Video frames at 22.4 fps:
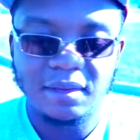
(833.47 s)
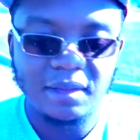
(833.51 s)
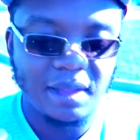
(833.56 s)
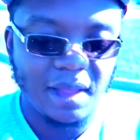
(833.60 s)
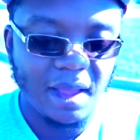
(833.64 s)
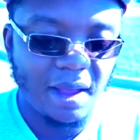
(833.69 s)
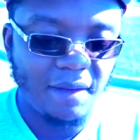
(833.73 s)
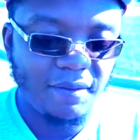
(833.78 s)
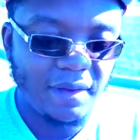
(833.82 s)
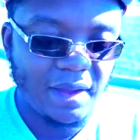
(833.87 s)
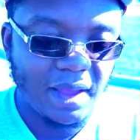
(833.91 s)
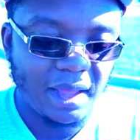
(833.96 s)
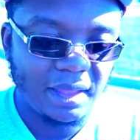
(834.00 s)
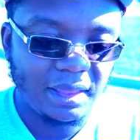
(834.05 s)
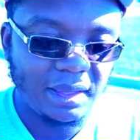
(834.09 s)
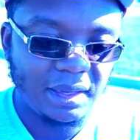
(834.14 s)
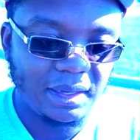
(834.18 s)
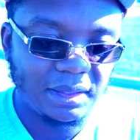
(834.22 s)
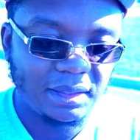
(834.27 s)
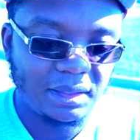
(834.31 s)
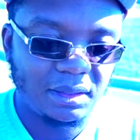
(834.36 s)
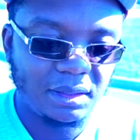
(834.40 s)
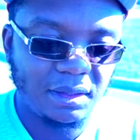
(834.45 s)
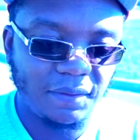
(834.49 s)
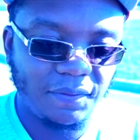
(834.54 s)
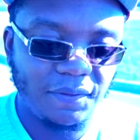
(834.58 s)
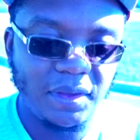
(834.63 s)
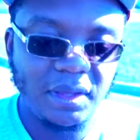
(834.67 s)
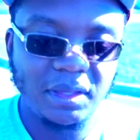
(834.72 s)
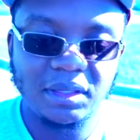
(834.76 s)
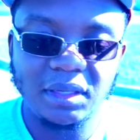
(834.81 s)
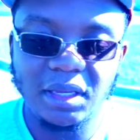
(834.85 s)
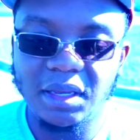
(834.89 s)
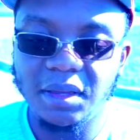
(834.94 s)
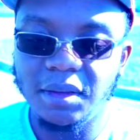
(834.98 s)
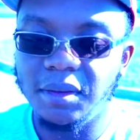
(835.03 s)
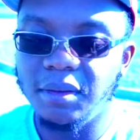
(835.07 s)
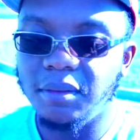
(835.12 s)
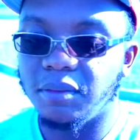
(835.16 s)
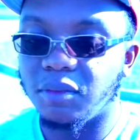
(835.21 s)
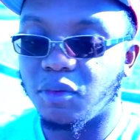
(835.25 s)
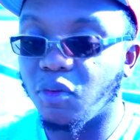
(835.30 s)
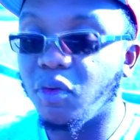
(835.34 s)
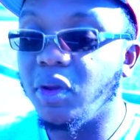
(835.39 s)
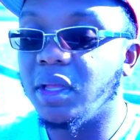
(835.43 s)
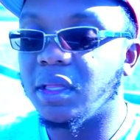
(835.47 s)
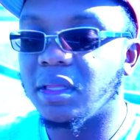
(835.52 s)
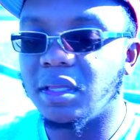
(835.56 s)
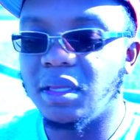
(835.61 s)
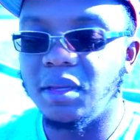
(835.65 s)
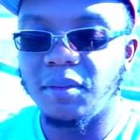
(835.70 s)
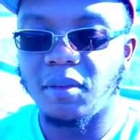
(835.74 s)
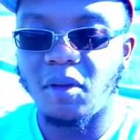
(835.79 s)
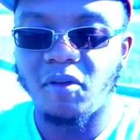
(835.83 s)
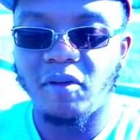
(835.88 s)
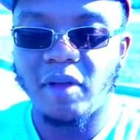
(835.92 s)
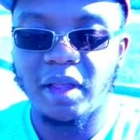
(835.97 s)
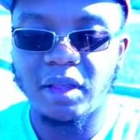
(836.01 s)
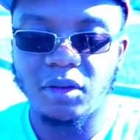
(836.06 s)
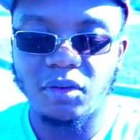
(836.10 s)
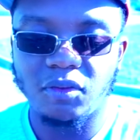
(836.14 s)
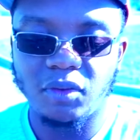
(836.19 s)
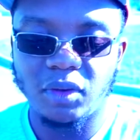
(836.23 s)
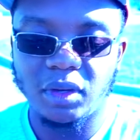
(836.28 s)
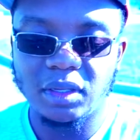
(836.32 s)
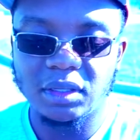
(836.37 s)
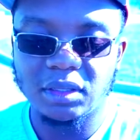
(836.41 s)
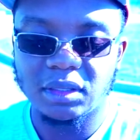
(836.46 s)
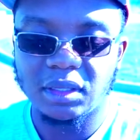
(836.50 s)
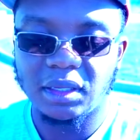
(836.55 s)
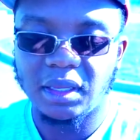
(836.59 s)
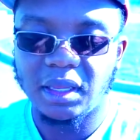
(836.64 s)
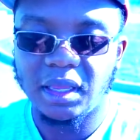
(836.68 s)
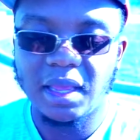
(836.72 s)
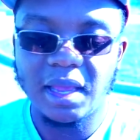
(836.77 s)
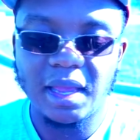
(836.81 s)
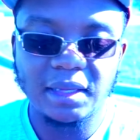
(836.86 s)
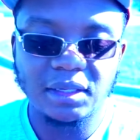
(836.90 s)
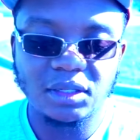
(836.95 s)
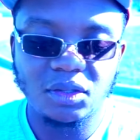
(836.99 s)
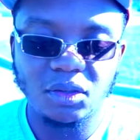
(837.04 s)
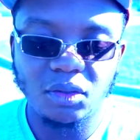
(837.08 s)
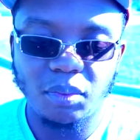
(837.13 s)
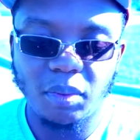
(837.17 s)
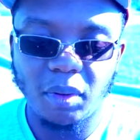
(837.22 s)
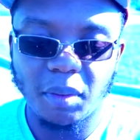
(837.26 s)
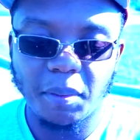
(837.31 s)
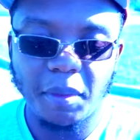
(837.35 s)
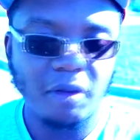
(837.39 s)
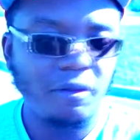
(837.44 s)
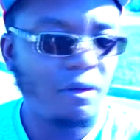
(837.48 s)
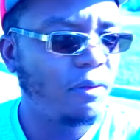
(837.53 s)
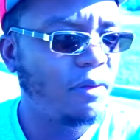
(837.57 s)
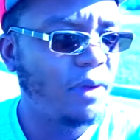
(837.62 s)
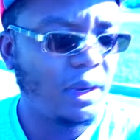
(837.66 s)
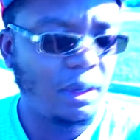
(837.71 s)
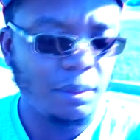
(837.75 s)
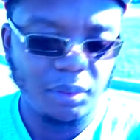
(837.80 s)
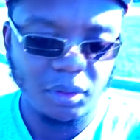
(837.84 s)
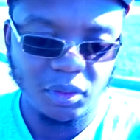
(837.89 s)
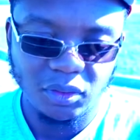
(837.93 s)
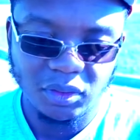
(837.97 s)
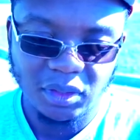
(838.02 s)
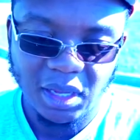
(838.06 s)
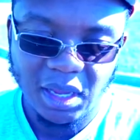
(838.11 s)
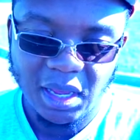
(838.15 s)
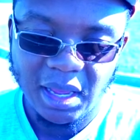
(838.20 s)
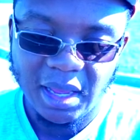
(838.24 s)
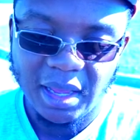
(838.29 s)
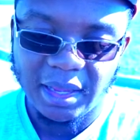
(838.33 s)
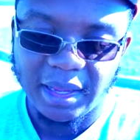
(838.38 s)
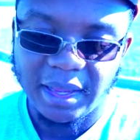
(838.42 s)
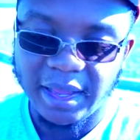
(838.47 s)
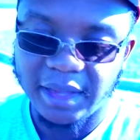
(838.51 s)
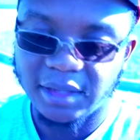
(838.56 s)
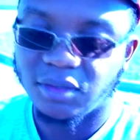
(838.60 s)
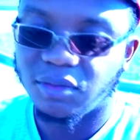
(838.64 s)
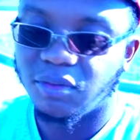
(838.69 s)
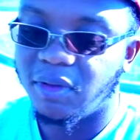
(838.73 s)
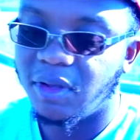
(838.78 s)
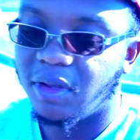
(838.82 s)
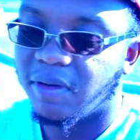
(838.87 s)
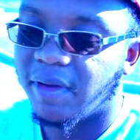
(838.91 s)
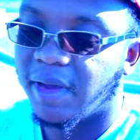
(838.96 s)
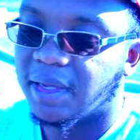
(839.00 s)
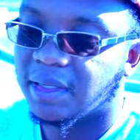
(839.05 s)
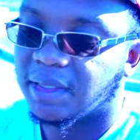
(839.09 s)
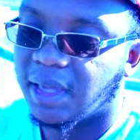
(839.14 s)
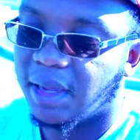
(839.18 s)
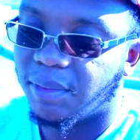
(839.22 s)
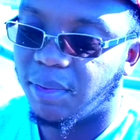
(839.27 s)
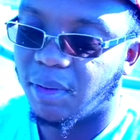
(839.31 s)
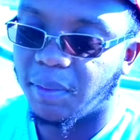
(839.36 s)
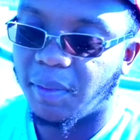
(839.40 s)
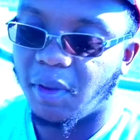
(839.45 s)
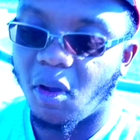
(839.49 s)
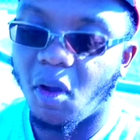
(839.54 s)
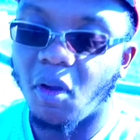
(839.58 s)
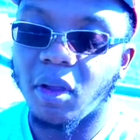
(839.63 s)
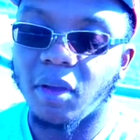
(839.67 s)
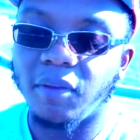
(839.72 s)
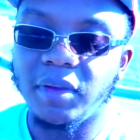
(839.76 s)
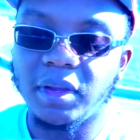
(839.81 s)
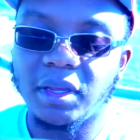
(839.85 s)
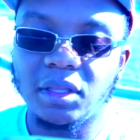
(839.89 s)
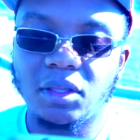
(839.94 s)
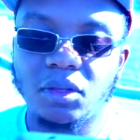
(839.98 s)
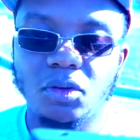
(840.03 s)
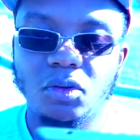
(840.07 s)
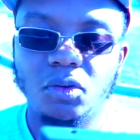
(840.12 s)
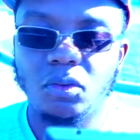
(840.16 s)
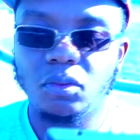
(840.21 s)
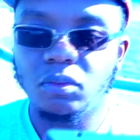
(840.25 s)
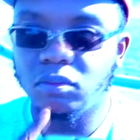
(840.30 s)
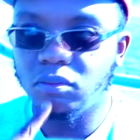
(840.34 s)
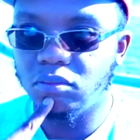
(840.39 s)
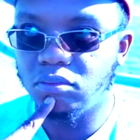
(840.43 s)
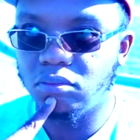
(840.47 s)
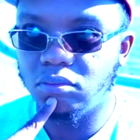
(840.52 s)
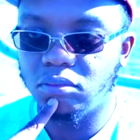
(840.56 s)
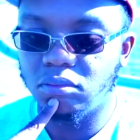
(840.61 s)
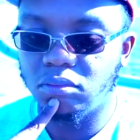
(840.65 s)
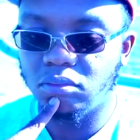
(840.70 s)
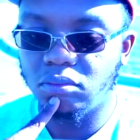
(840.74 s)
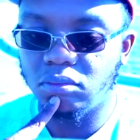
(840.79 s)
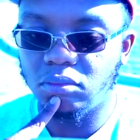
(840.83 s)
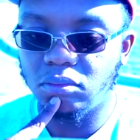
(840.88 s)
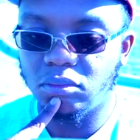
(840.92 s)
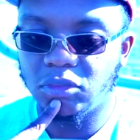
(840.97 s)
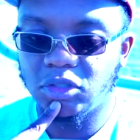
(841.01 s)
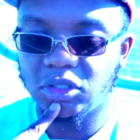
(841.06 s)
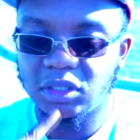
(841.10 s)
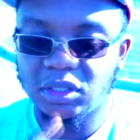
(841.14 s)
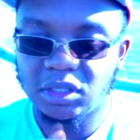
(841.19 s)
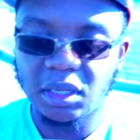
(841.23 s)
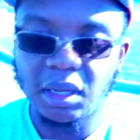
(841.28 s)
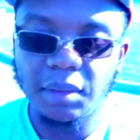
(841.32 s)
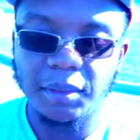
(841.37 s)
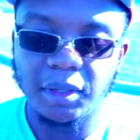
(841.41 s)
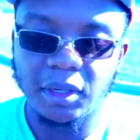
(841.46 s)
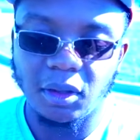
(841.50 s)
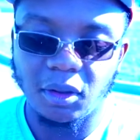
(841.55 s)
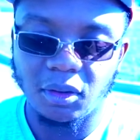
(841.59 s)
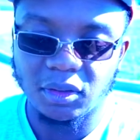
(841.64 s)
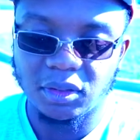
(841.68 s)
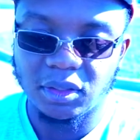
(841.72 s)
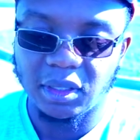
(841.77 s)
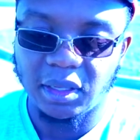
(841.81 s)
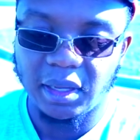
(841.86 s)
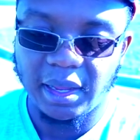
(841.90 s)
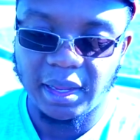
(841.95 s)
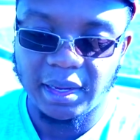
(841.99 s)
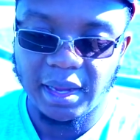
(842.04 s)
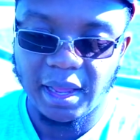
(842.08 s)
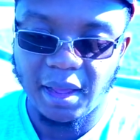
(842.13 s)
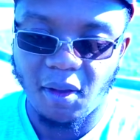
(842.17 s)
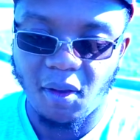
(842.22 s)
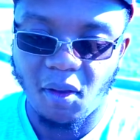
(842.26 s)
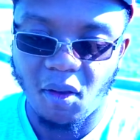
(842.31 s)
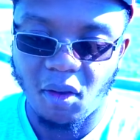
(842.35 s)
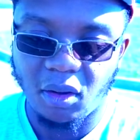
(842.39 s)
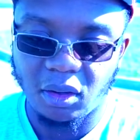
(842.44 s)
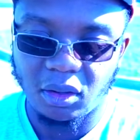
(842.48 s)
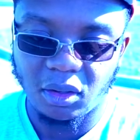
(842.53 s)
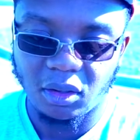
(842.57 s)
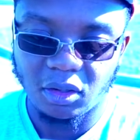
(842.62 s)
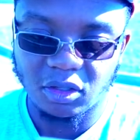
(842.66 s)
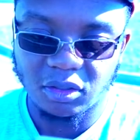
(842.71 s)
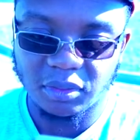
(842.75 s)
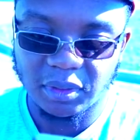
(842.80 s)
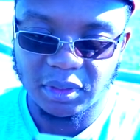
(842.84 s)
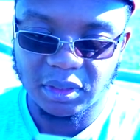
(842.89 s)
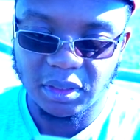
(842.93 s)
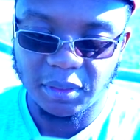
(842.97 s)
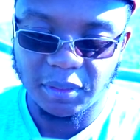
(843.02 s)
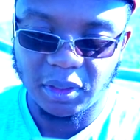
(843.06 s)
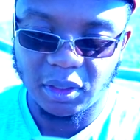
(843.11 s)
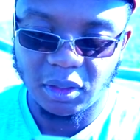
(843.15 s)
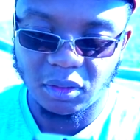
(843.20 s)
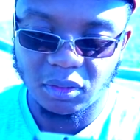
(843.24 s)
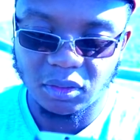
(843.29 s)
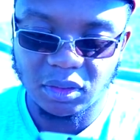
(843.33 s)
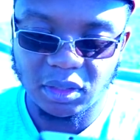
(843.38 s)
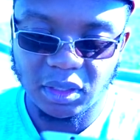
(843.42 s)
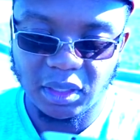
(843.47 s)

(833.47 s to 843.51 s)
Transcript: Now we got this. Defeat team, three Team Go Rocket grunts, catch two Pokemon with Red Boost, catch three Grass-type Pokemon. Okay, we could do some of those today, not all of those, but some of those